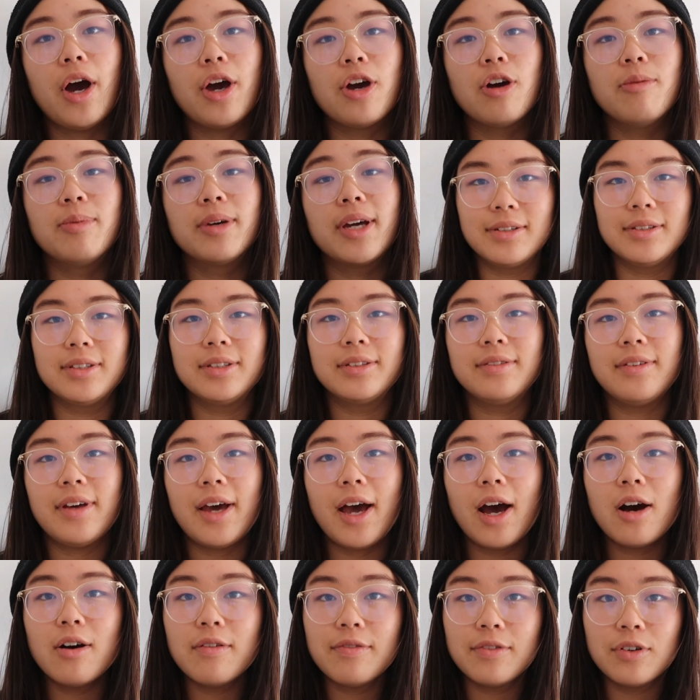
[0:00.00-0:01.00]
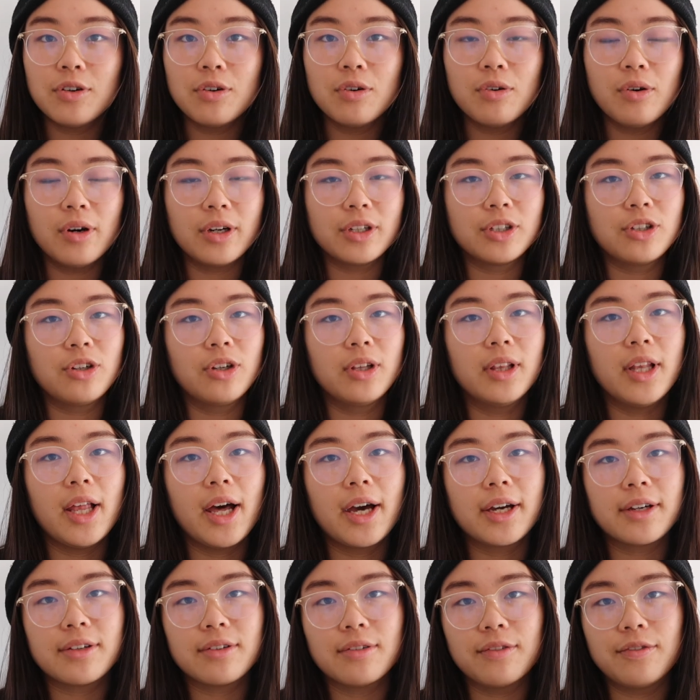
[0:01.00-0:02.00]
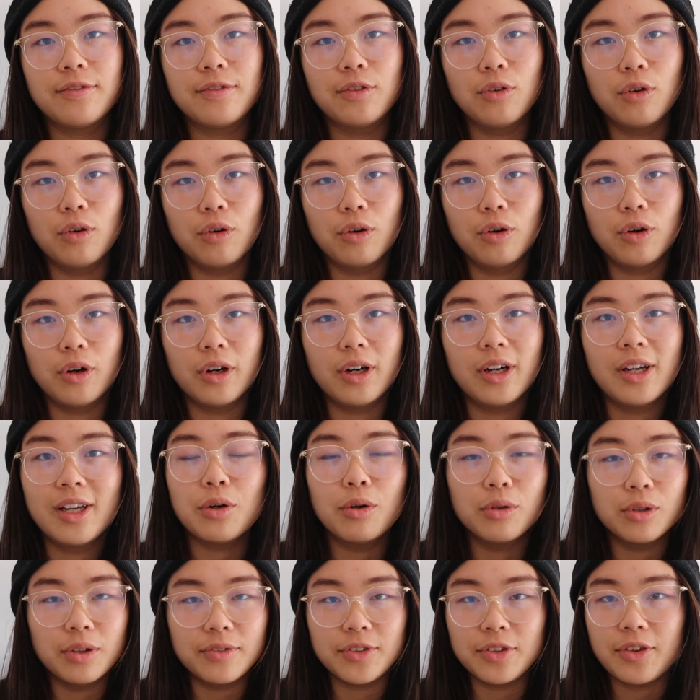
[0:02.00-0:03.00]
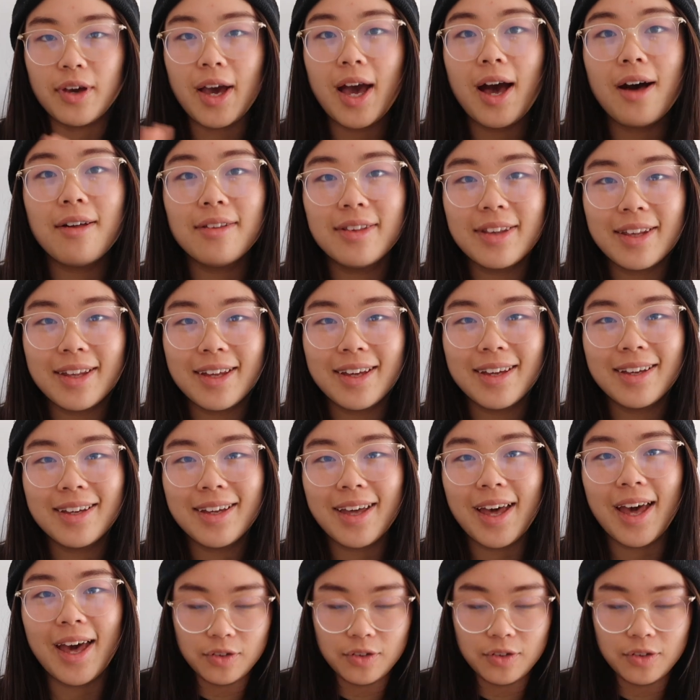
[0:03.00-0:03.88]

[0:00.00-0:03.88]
I hope you found it helpful. Good luck for all of you out there.